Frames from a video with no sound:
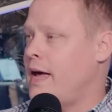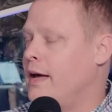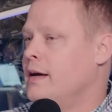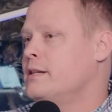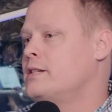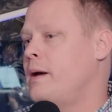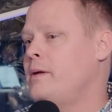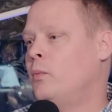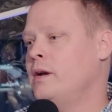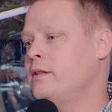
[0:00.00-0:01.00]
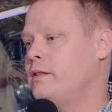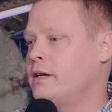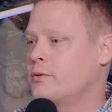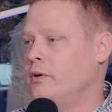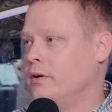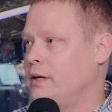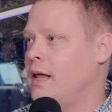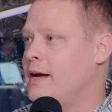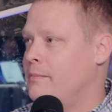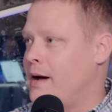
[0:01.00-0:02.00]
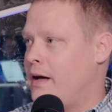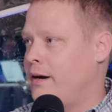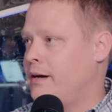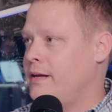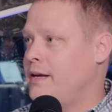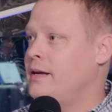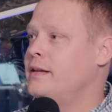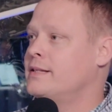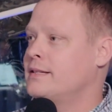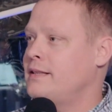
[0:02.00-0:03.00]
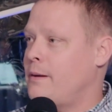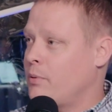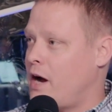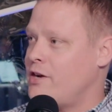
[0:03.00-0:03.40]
Yeah. So, I mean, one of the things we really like about it is that